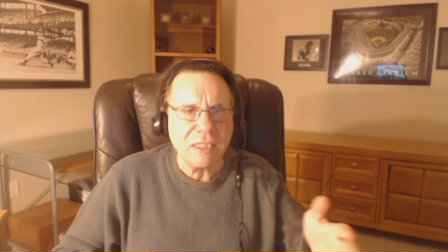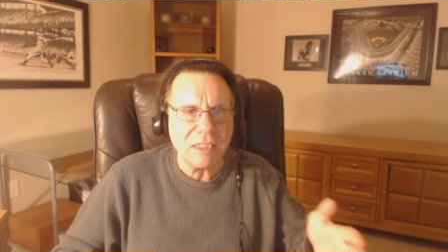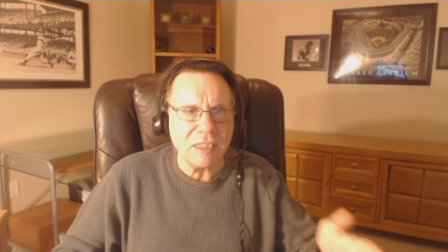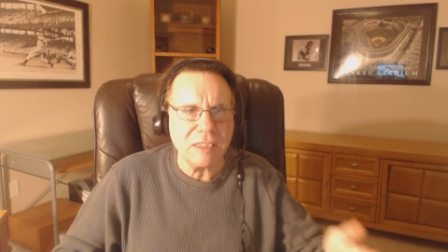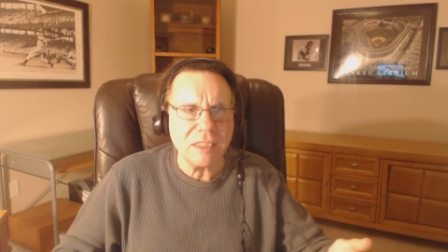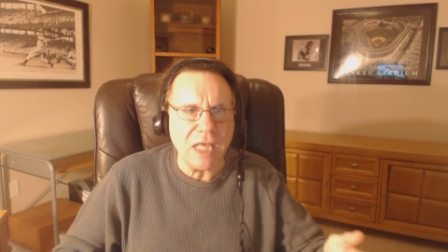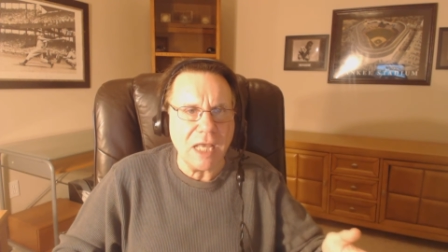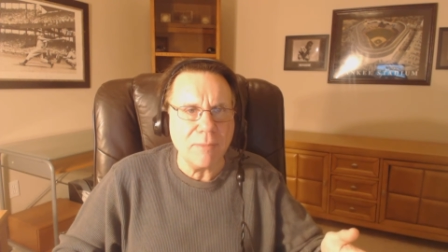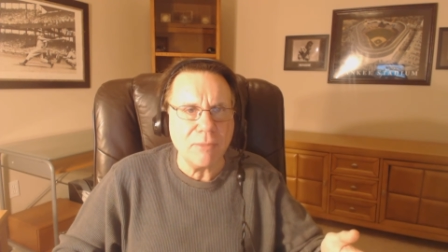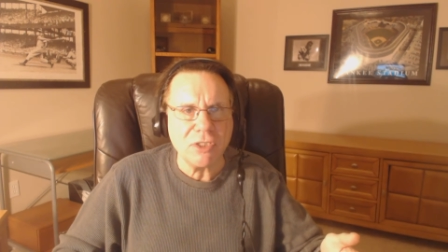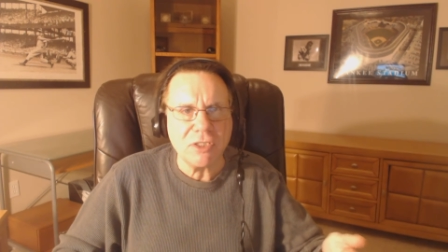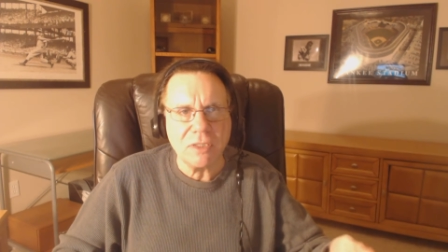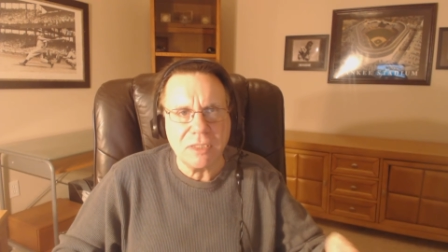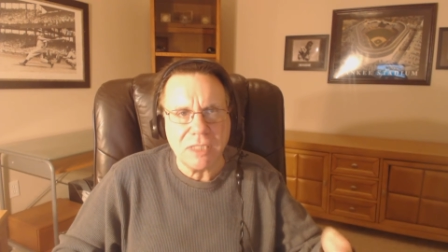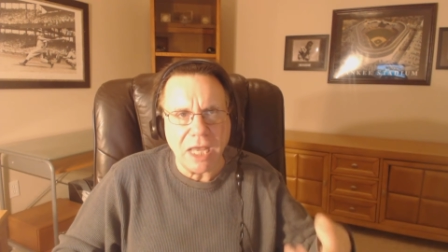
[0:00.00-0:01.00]
This game
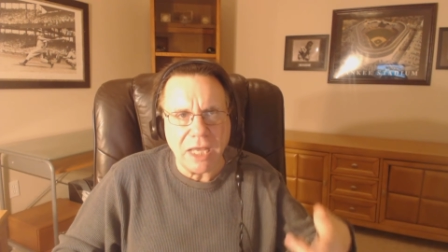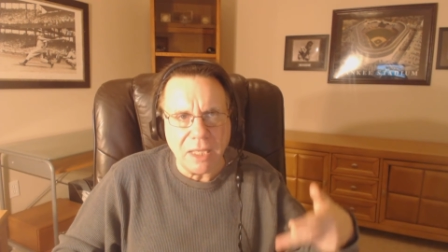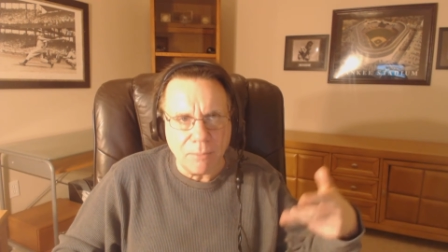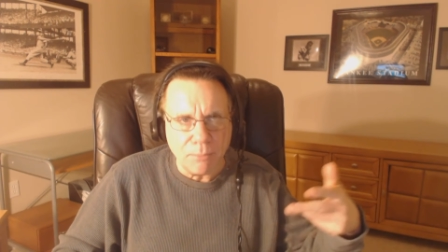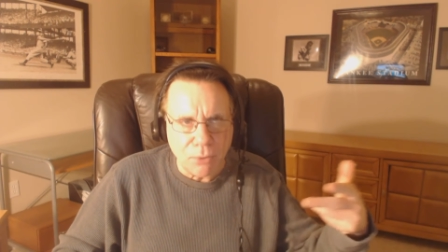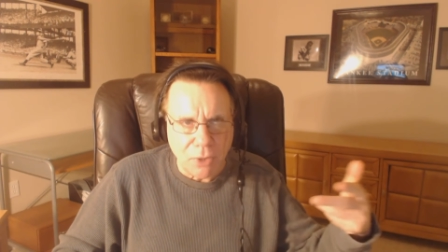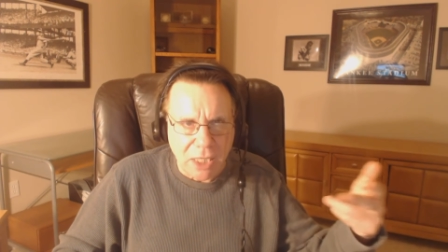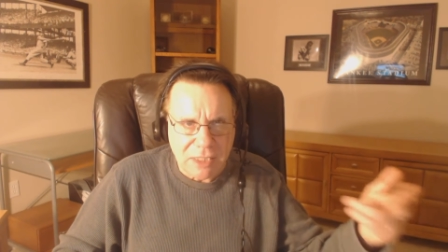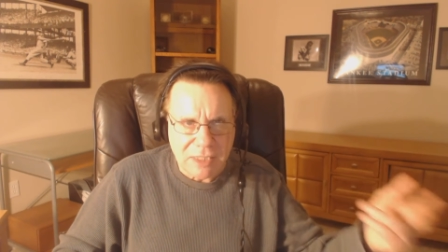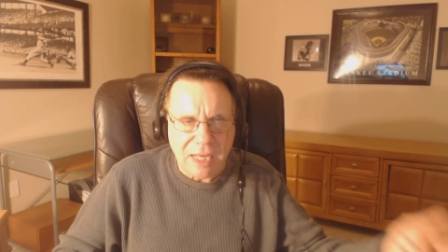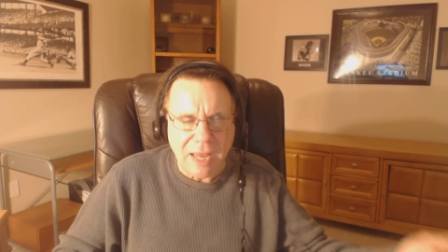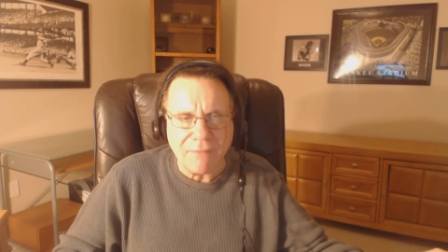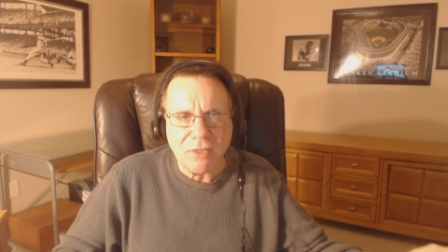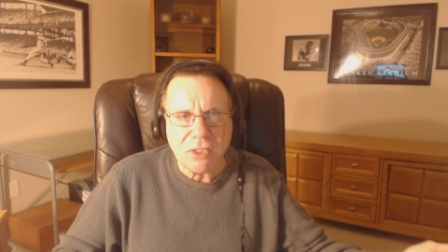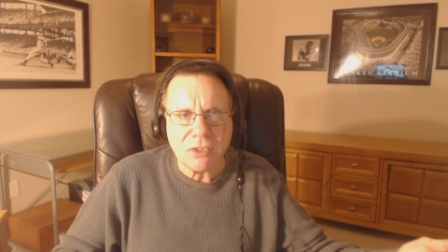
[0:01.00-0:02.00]
is taking place
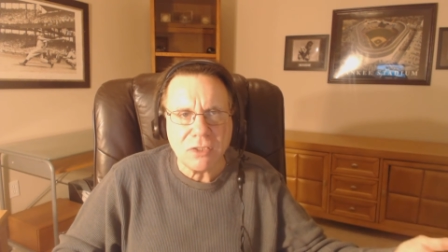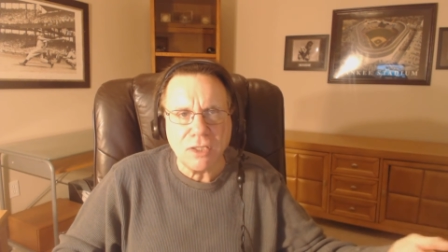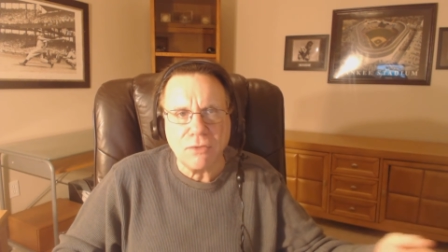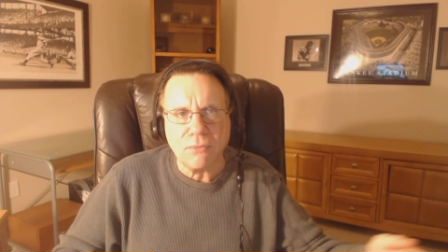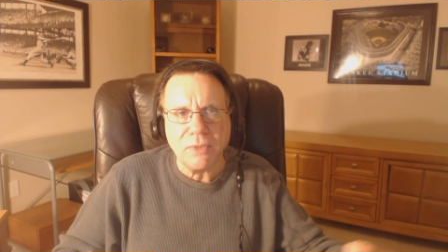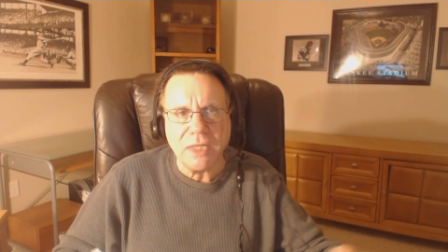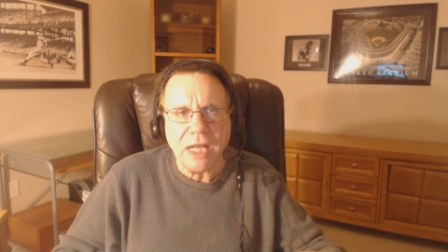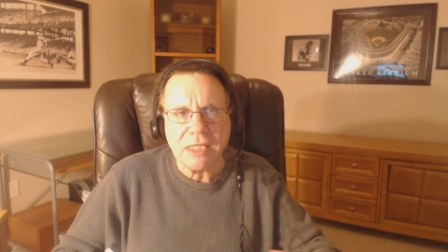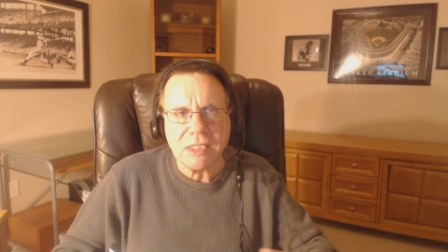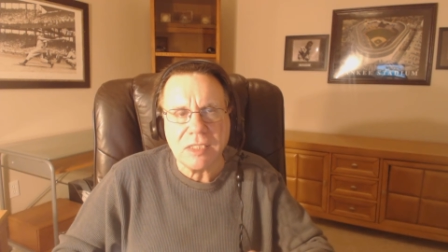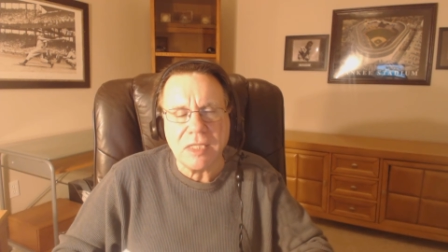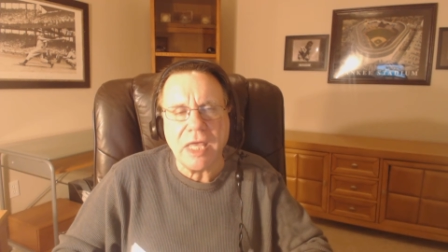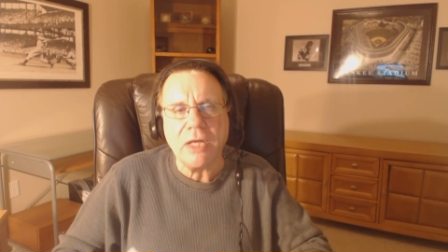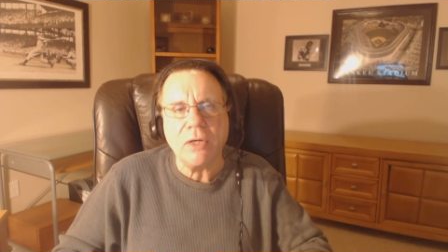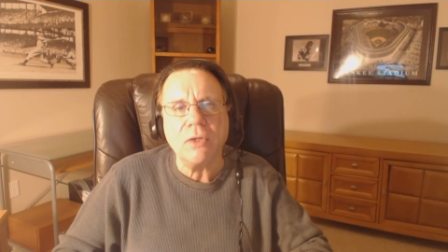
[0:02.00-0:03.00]
obviously 3 days
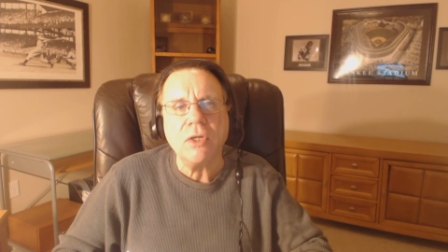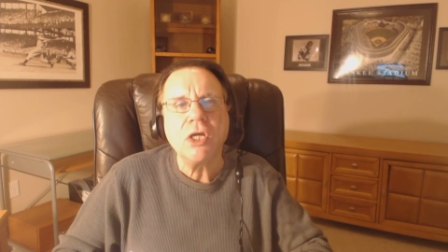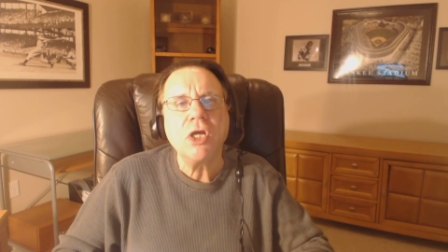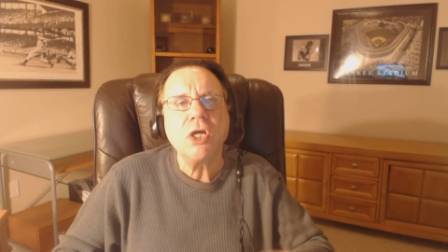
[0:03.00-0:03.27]
later.